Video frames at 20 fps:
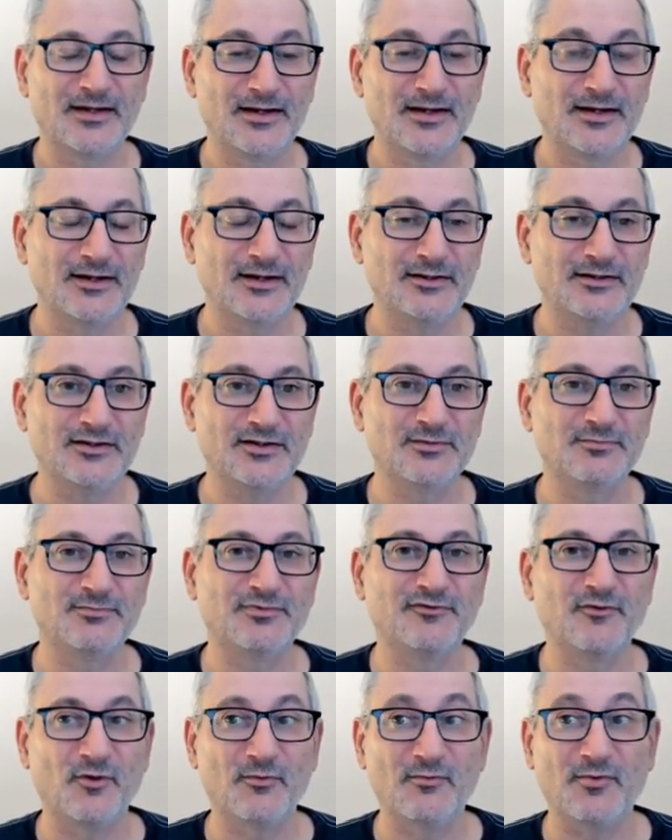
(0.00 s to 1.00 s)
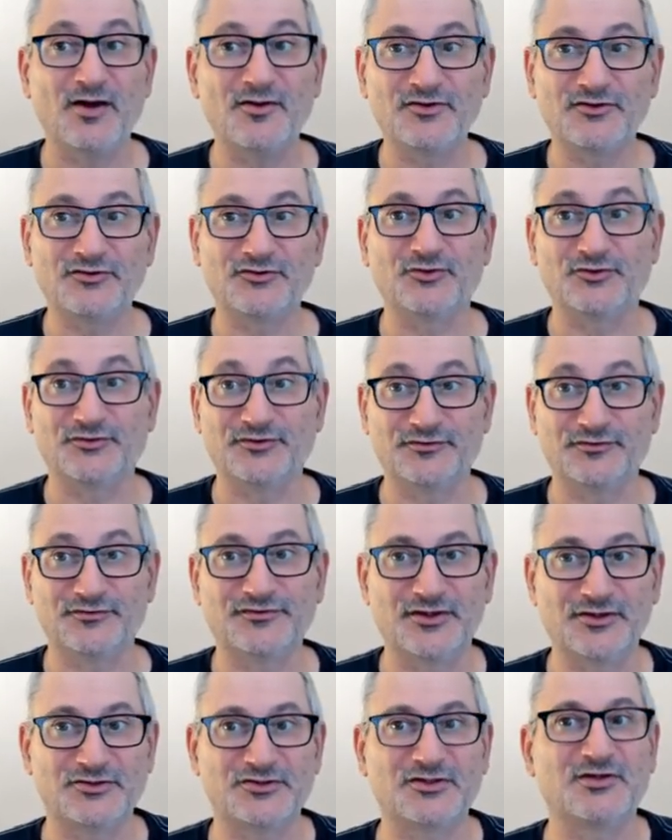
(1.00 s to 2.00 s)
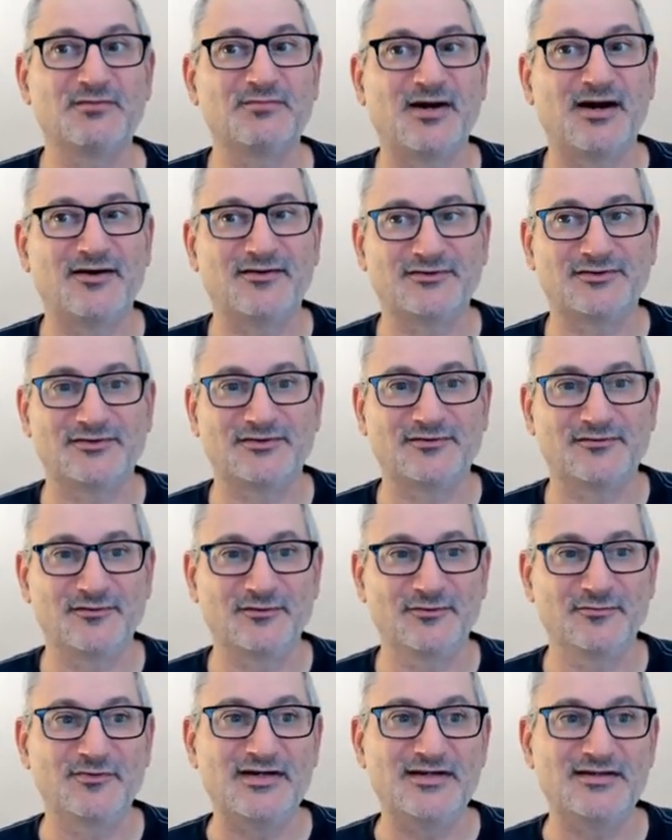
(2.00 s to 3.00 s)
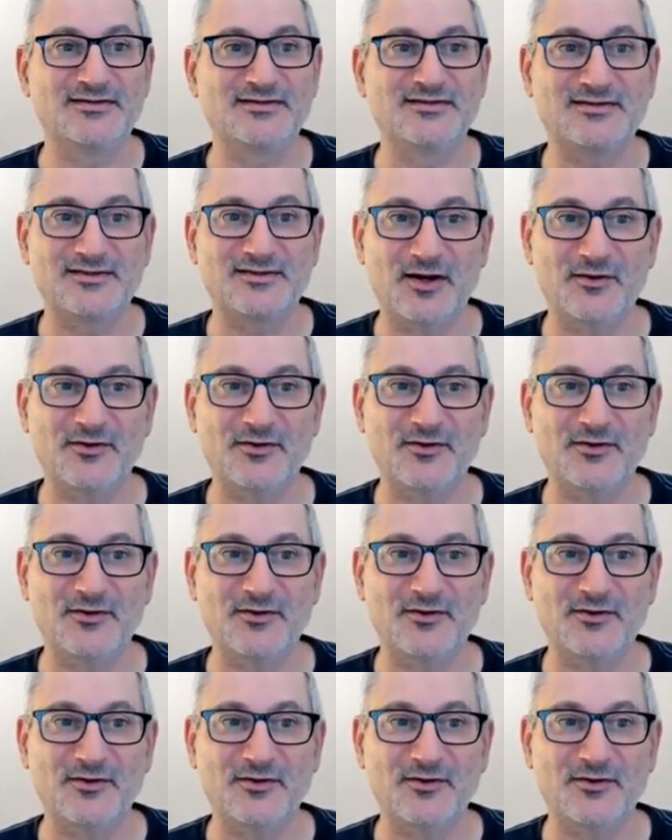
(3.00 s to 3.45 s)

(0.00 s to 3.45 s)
you can perform other sorts of search comparisons for reasons